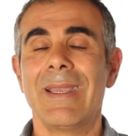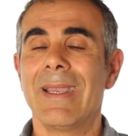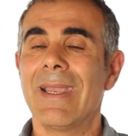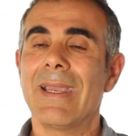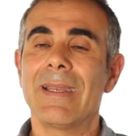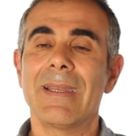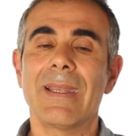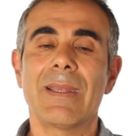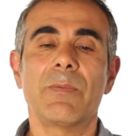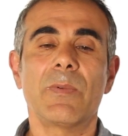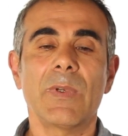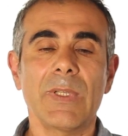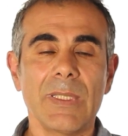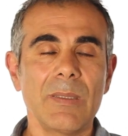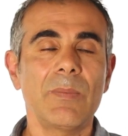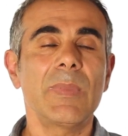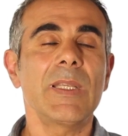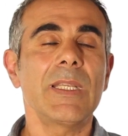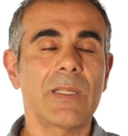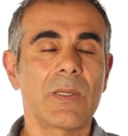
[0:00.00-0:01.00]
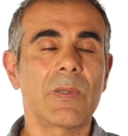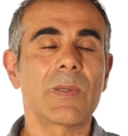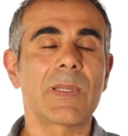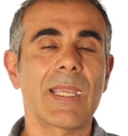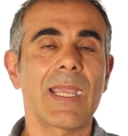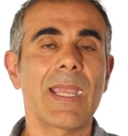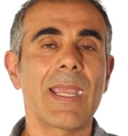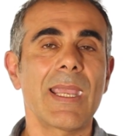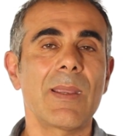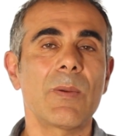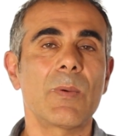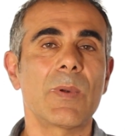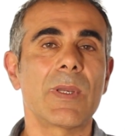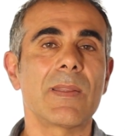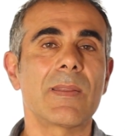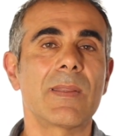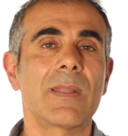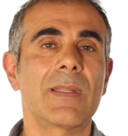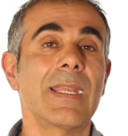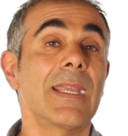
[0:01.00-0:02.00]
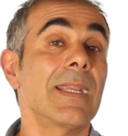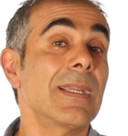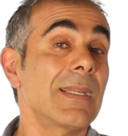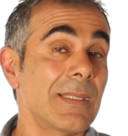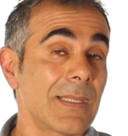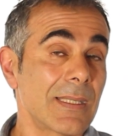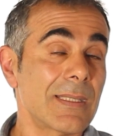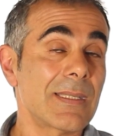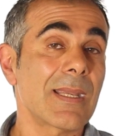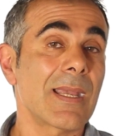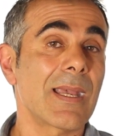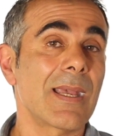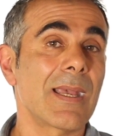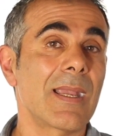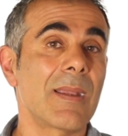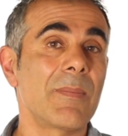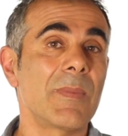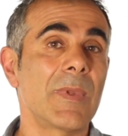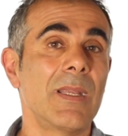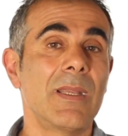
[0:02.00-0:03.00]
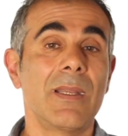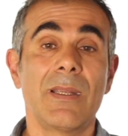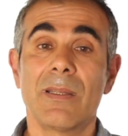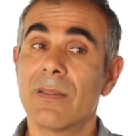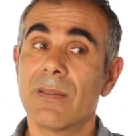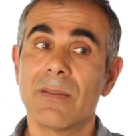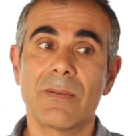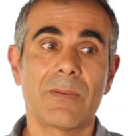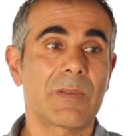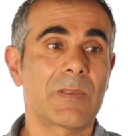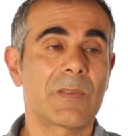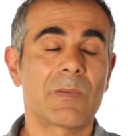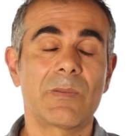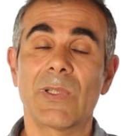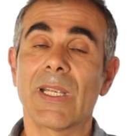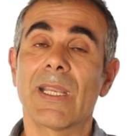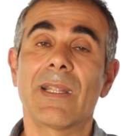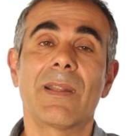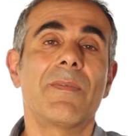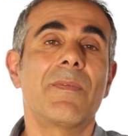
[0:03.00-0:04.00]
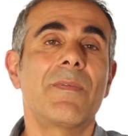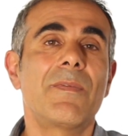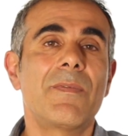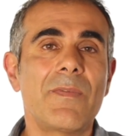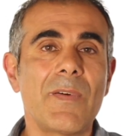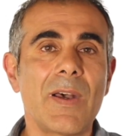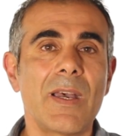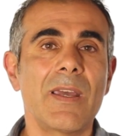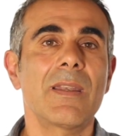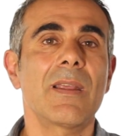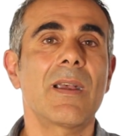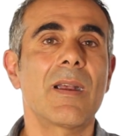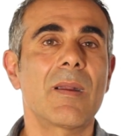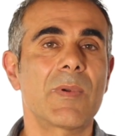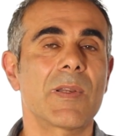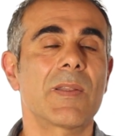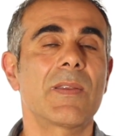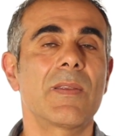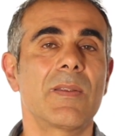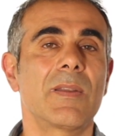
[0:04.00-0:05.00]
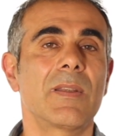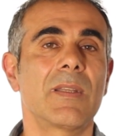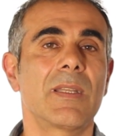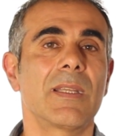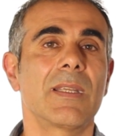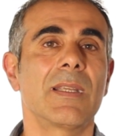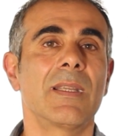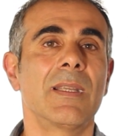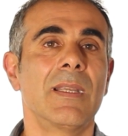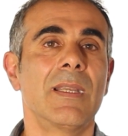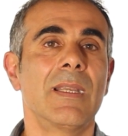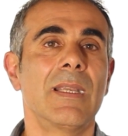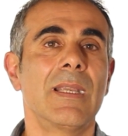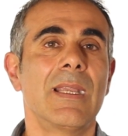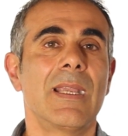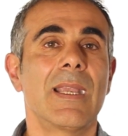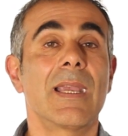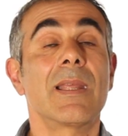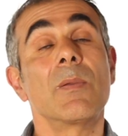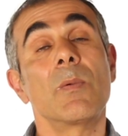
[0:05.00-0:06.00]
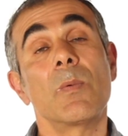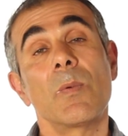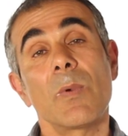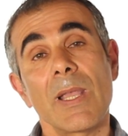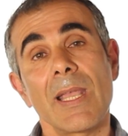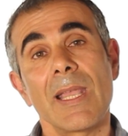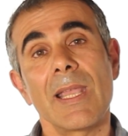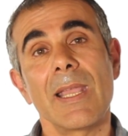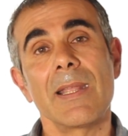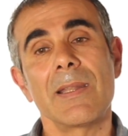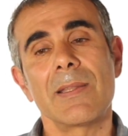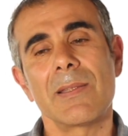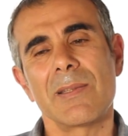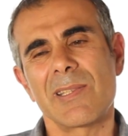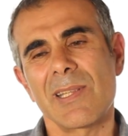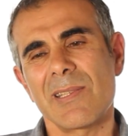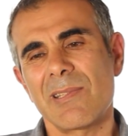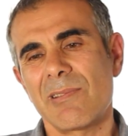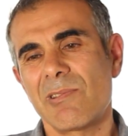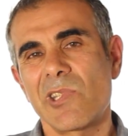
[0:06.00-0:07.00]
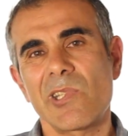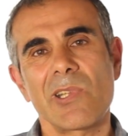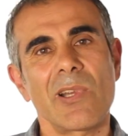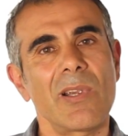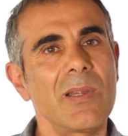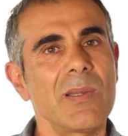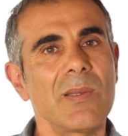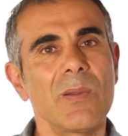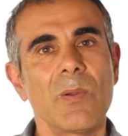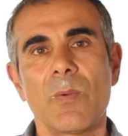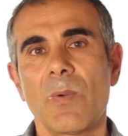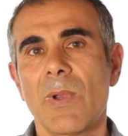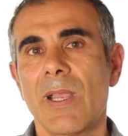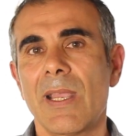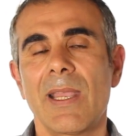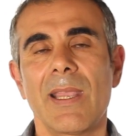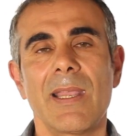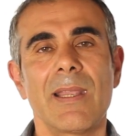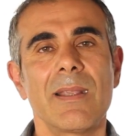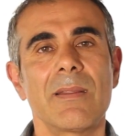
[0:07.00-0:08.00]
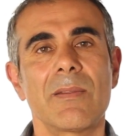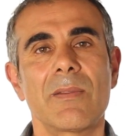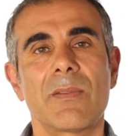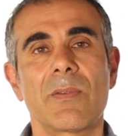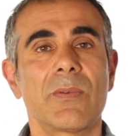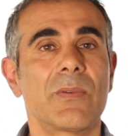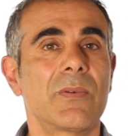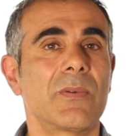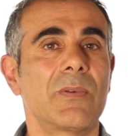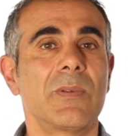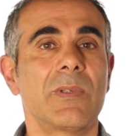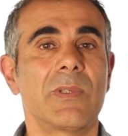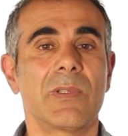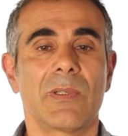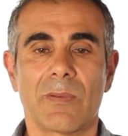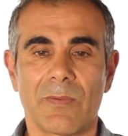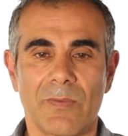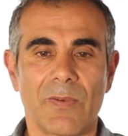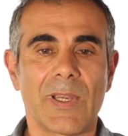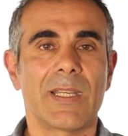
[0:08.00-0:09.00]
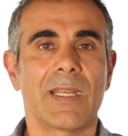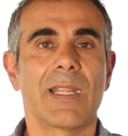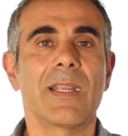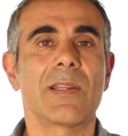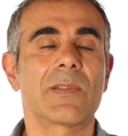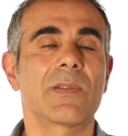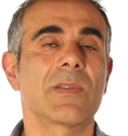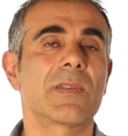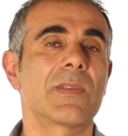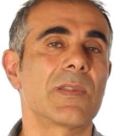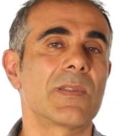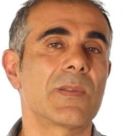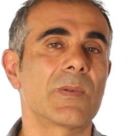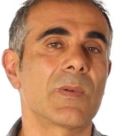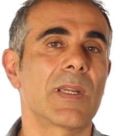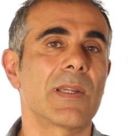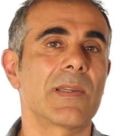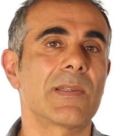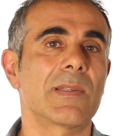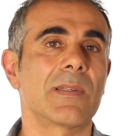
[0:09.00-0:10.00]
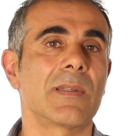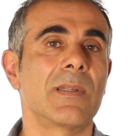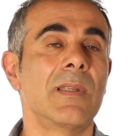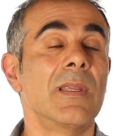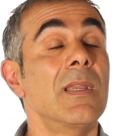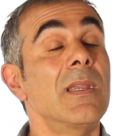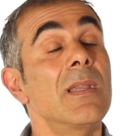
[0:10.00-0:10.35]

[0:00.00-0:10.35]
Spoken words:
And really being okay with taking the time to create a fun opportunity and a way to just chart your way through your financial situation.